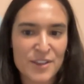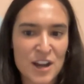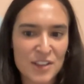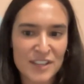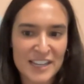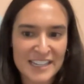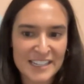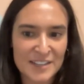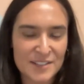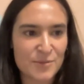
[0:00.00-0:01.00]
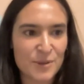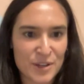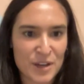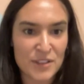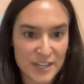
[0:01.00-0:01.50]
the
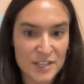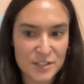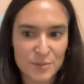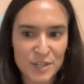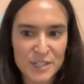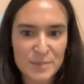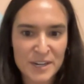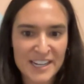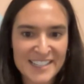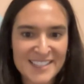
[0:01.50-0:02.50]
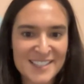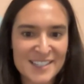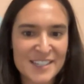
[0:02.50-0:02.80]
online customer experience.